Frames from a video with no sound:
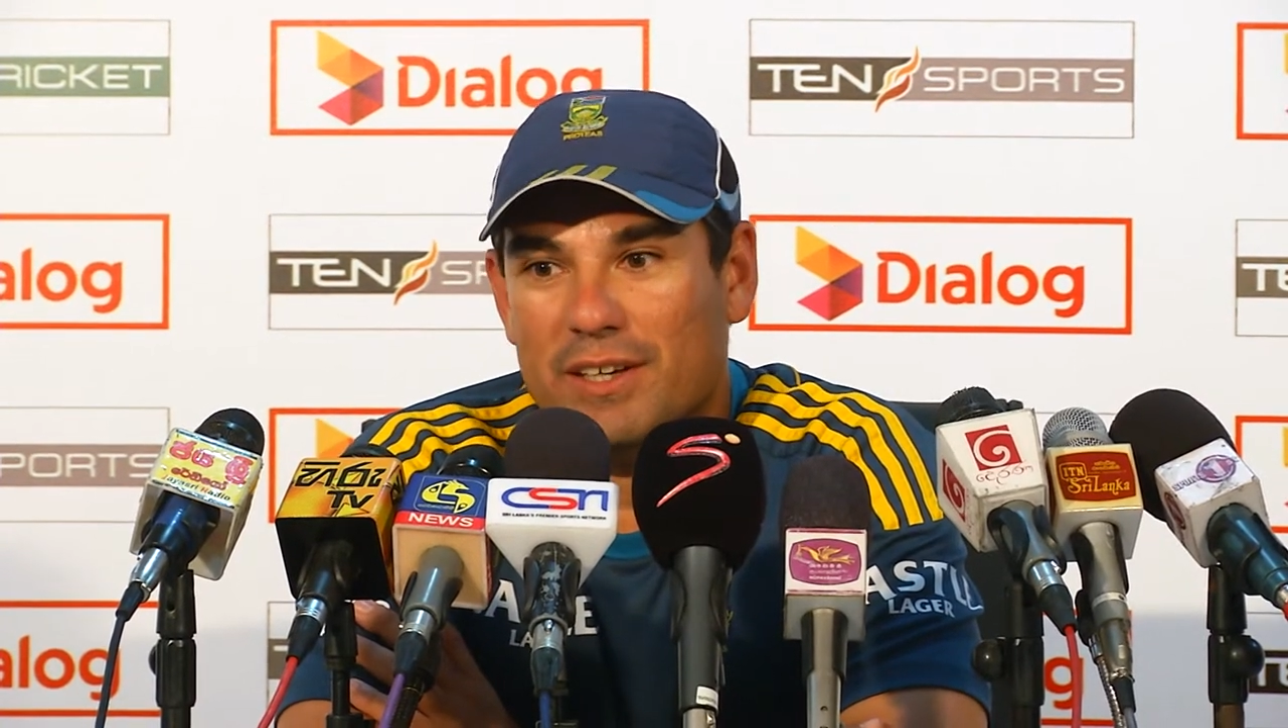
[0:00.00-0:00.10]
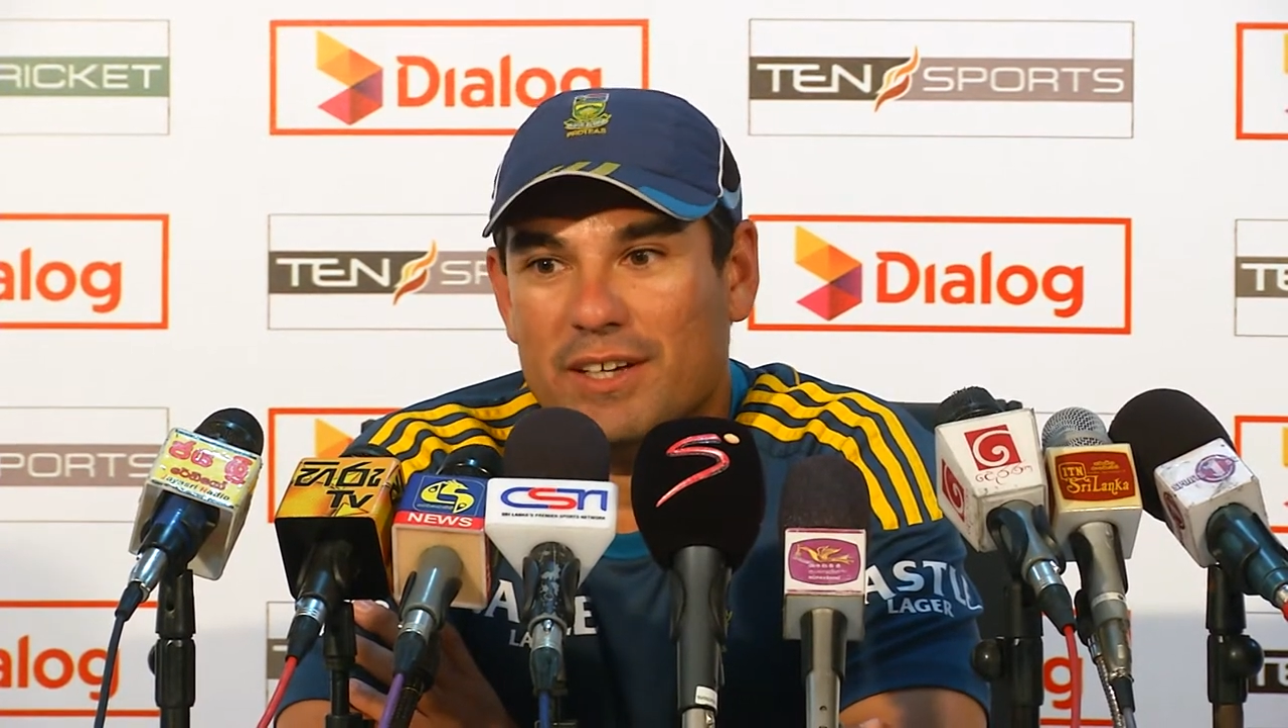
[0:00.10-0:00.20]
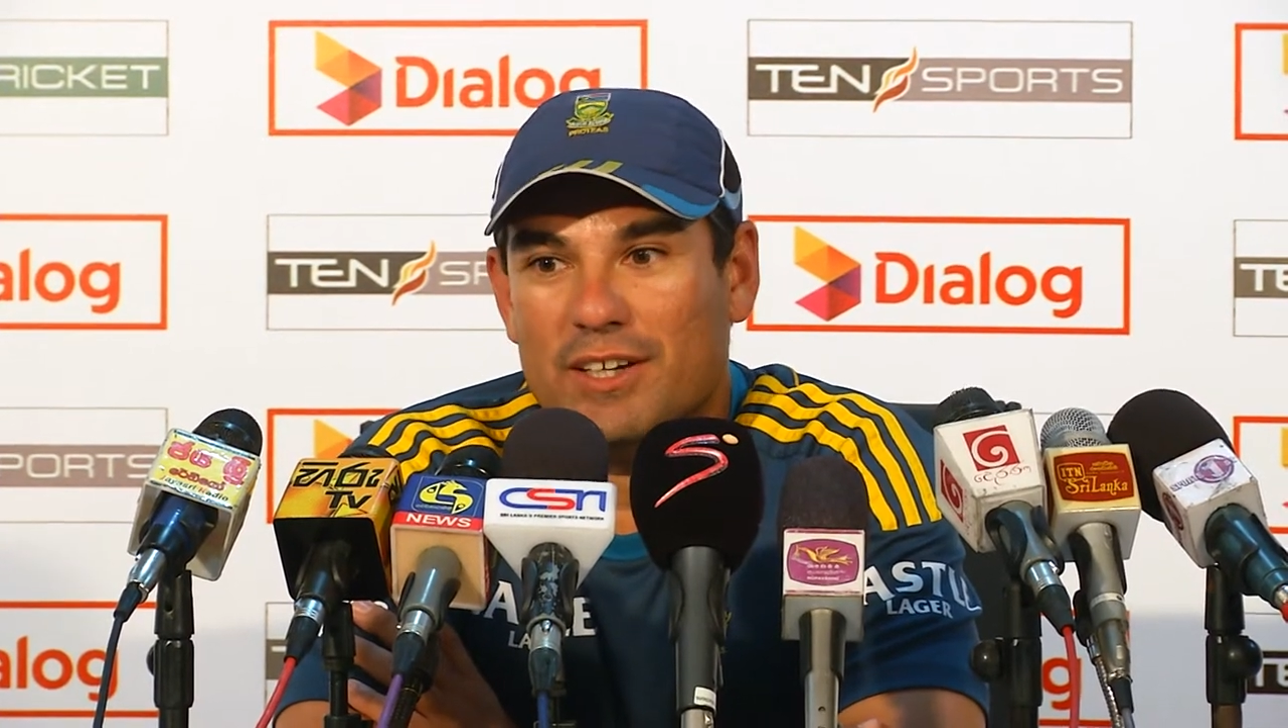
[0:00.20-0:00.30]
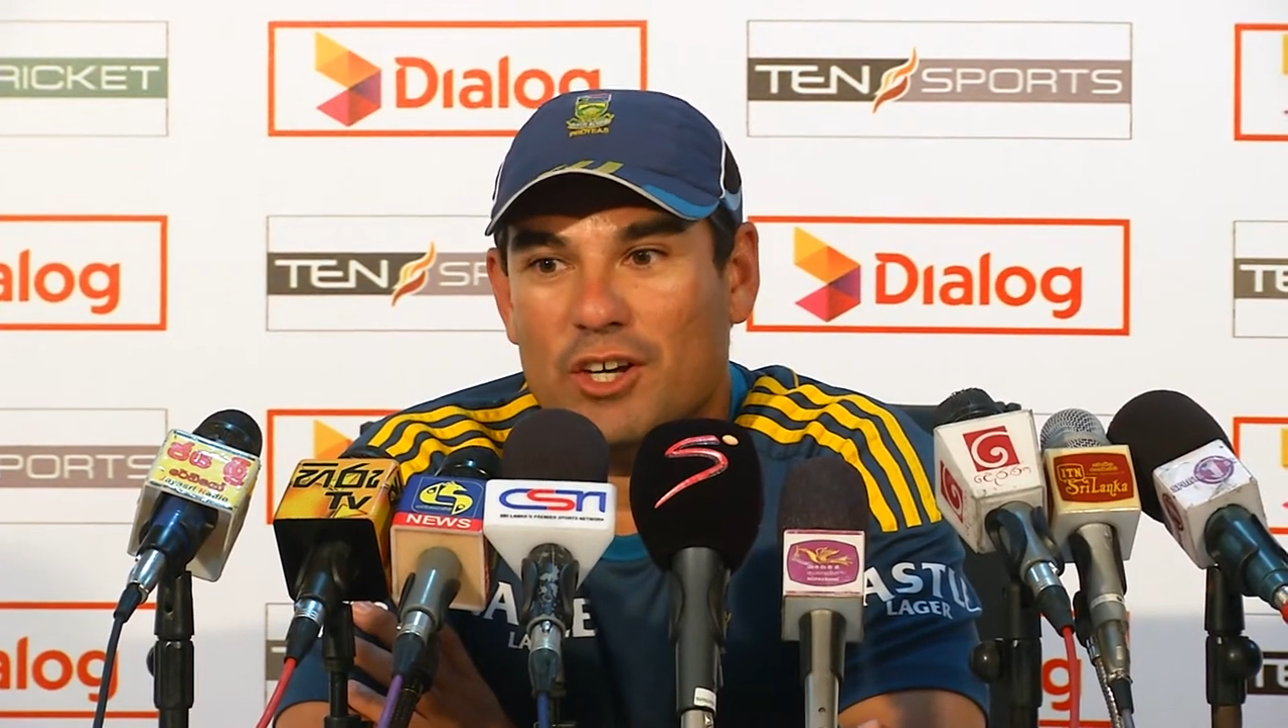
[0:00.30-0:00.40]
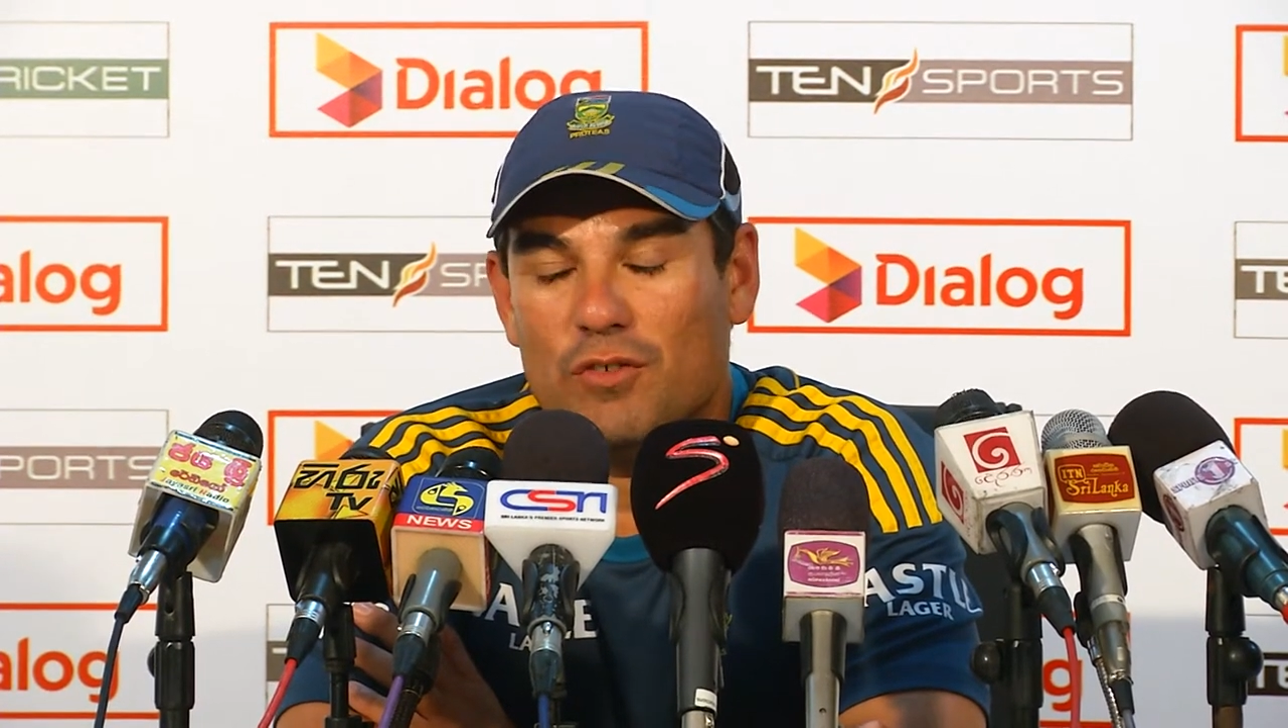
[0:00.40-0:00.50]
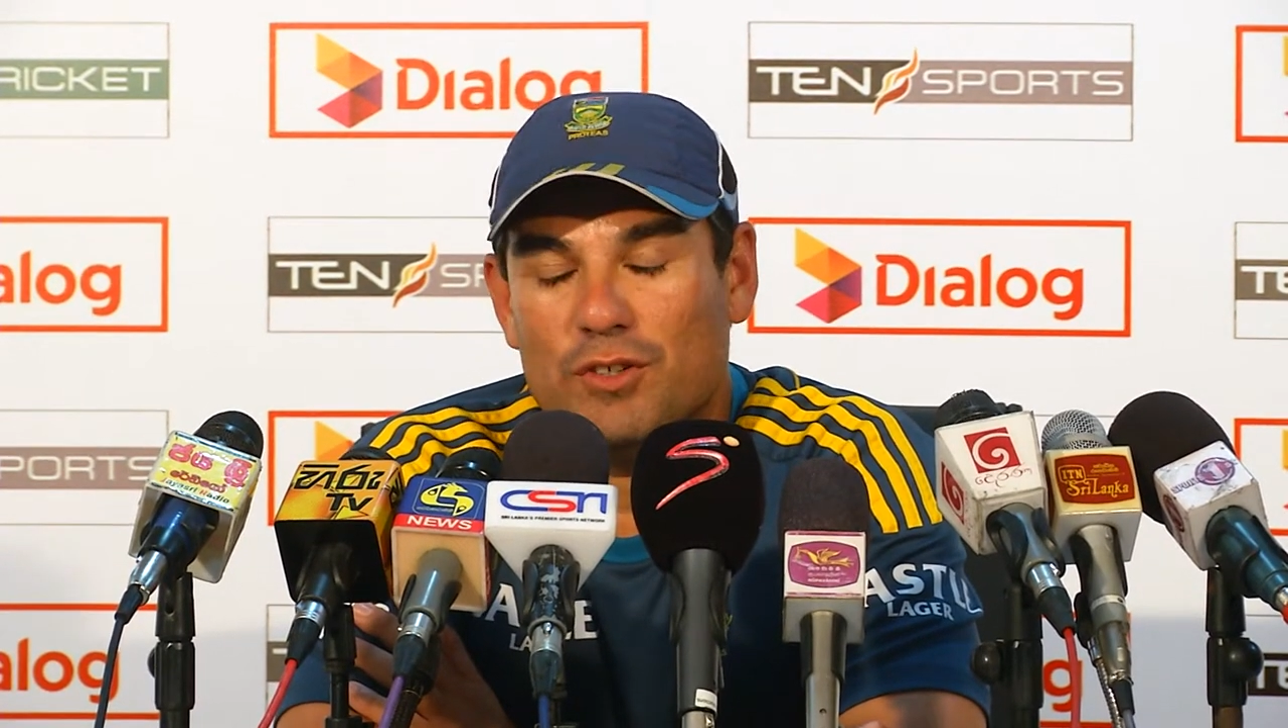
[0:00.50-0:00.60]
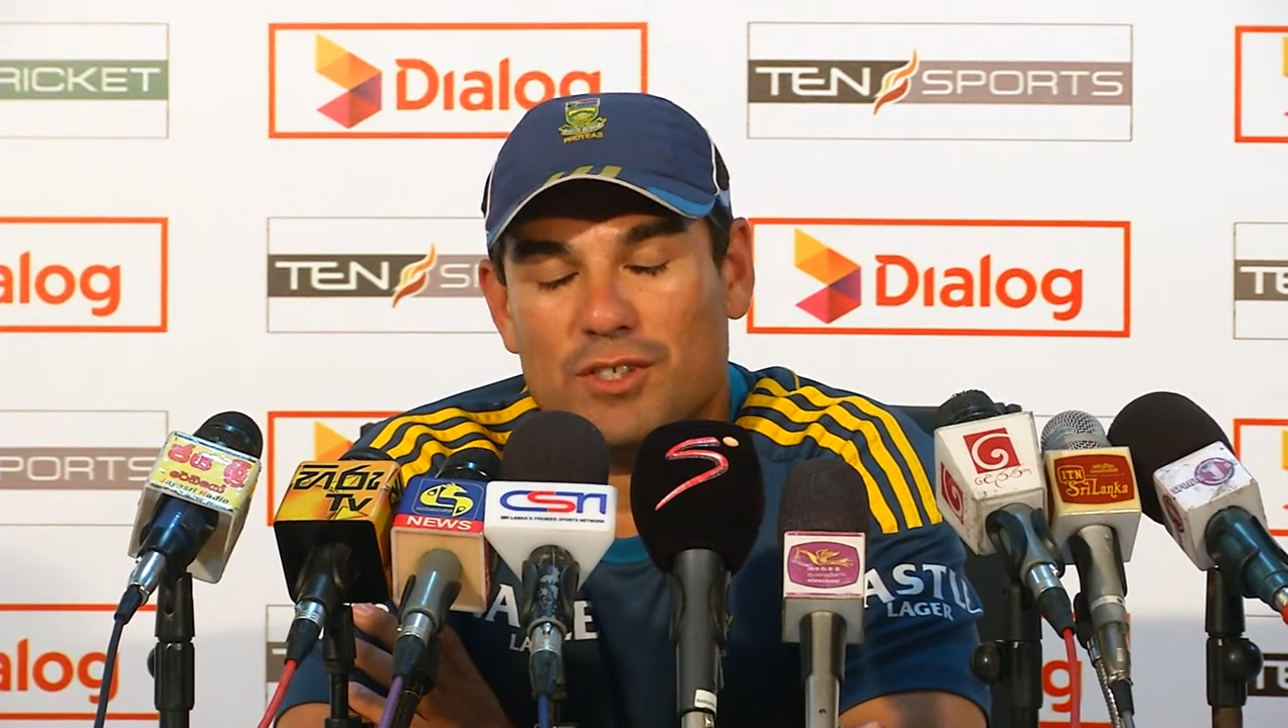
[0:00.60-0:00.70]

turned over.